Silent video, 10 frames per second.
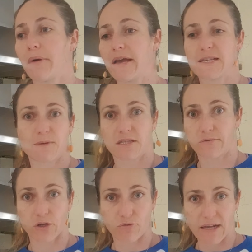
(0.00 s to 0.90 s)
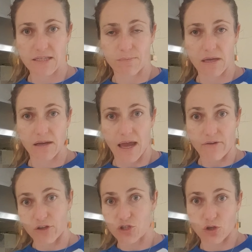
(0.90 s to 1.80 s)
by a specific recipe and
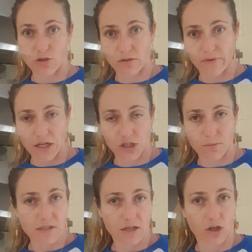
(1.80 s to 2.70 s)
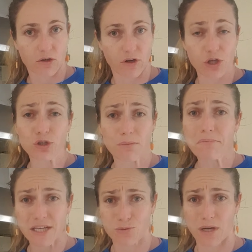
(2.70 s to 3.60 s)
having certain vegetables in a curry. You can
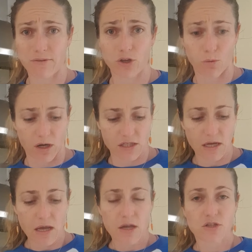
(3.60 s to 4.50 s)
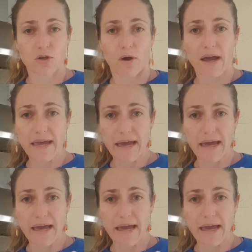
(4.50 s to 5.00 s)
mix whatever you want. So I